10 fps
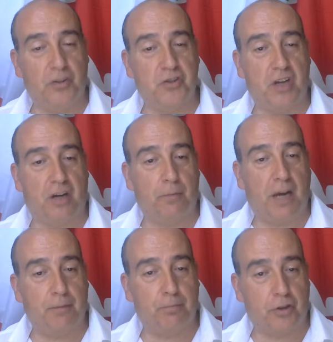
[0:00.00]
share
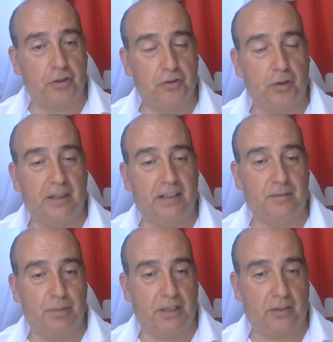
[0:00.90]
my personal
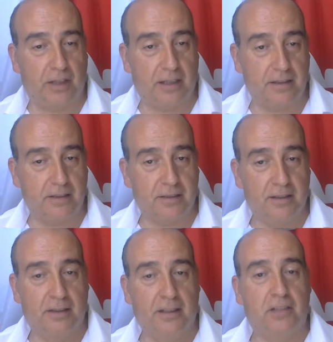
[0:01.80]
experience
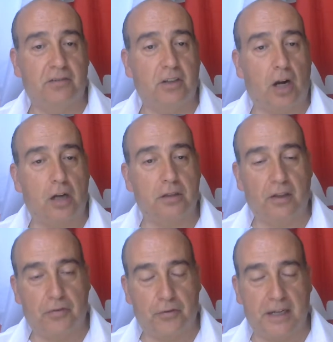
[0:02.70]

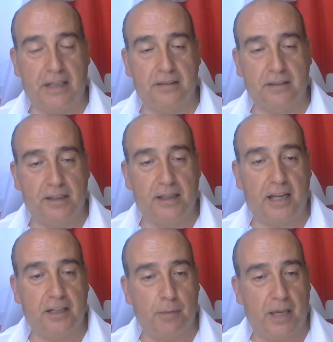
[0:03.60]
regarding 3D
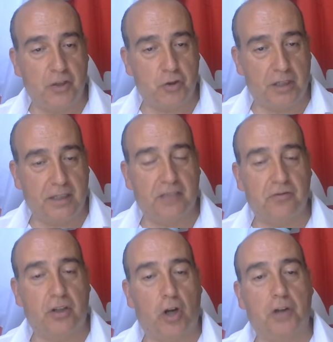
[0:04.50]
animation and
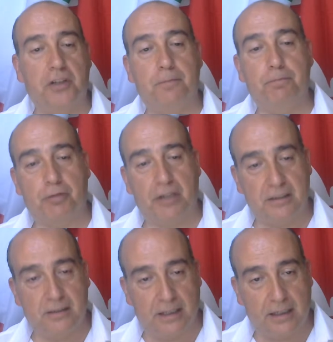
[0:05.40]
regarding
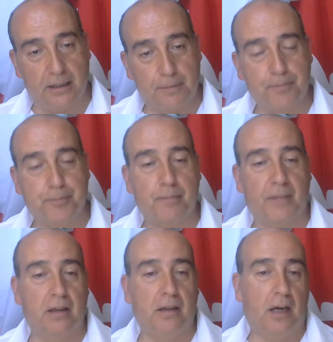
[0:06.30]
printing
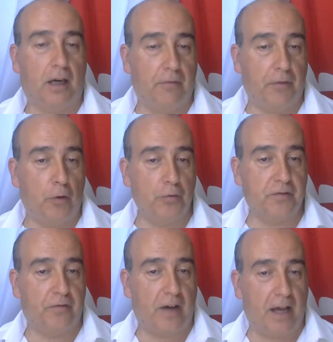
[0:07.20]
of those
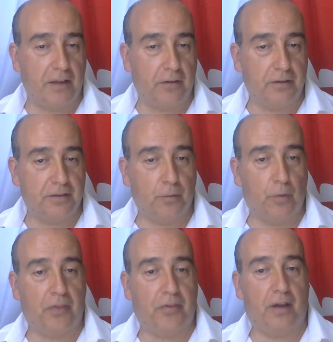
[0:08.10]
files
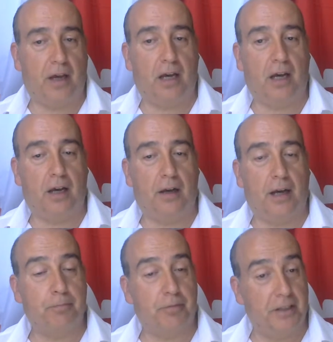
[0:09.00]
with
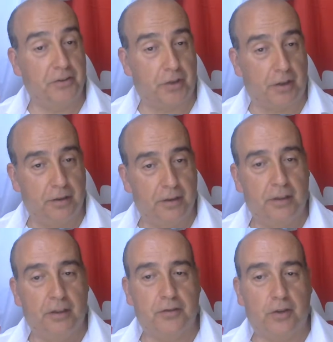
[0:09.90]
a printer.
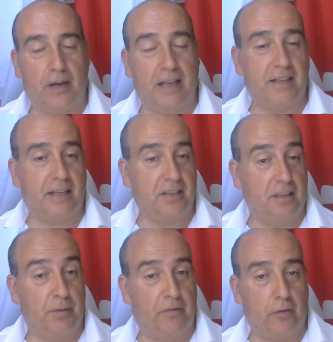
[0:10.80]
So as I
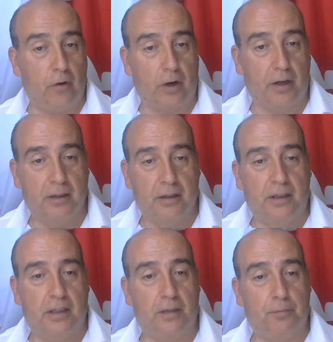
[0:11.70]
said before,
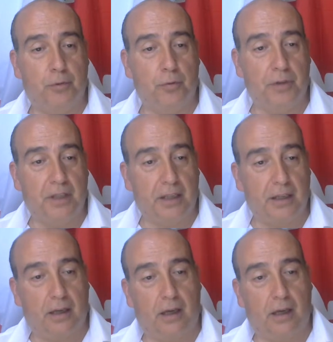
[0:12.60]
Ibuni